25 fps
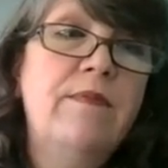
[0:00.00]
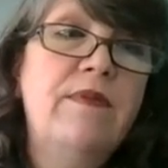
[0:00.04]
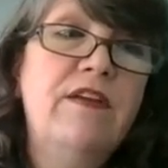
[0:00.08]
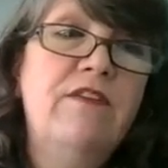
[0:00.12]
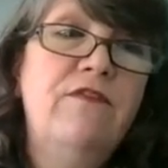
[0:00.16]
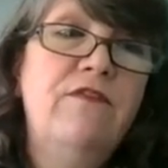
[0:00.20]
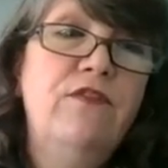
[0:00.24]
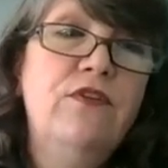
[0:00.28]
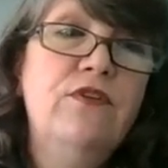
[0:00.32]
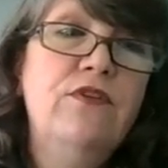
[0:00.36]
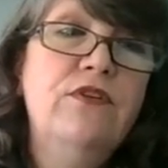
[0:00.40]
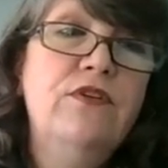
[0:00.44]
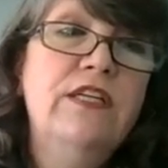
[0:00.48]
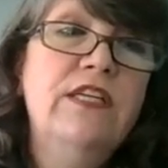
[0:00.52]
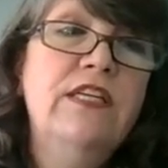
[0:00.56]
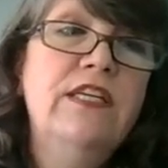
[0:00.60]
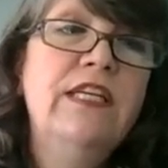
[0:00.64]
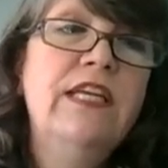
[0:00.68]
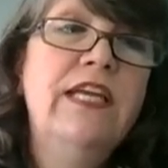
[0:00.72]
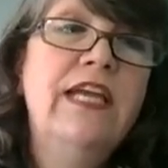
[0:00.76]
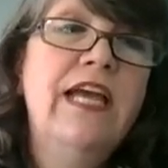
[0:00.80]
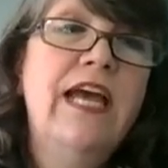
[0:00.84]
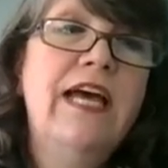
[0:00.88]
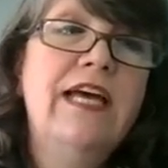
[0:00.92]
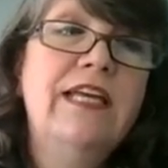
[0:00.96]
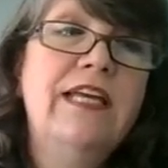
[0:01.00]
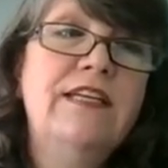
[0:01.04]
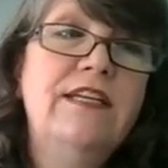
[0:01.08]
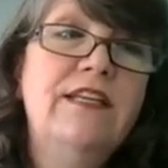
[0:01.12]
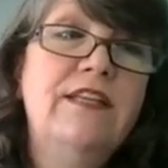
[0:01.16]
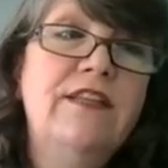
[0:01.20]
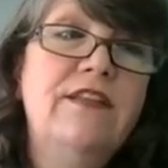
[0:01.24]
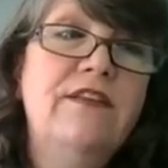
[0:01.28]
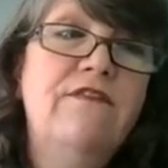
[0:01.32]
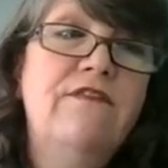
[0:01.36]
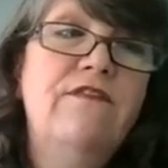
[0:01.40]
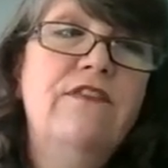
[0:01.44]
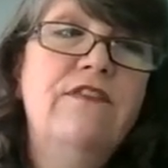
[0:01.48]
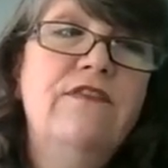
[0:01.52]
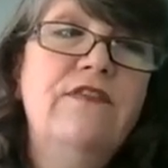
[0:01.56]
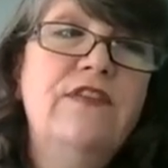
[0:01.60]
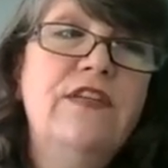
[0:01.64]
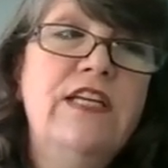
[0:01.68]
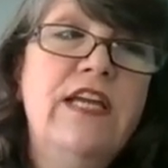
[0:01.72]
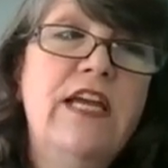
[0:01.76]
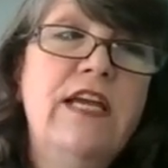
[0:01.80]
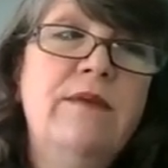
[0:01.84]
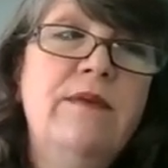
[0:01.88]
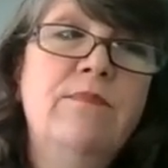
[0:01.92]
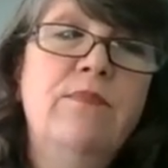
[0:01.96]
If you didn't get the
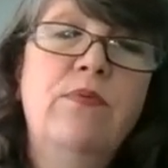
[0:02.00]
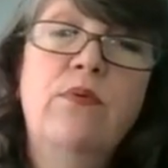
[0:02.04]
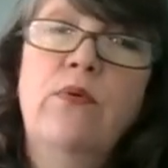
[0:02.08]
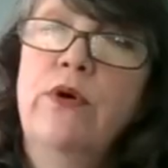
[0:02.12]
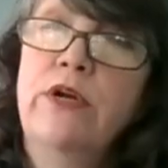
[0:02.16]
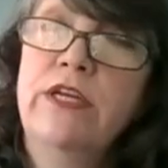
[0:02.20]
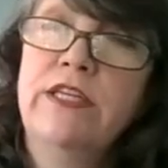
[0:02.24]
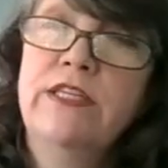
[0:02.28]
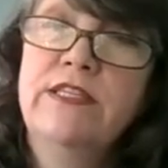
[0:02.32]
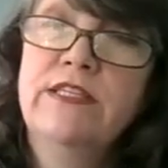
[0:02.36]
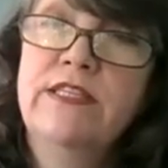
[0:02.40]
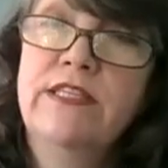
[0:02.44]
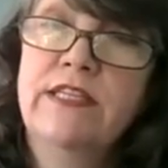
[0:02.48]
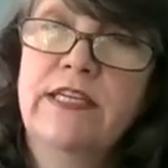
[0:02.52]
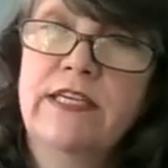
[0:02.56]
58.6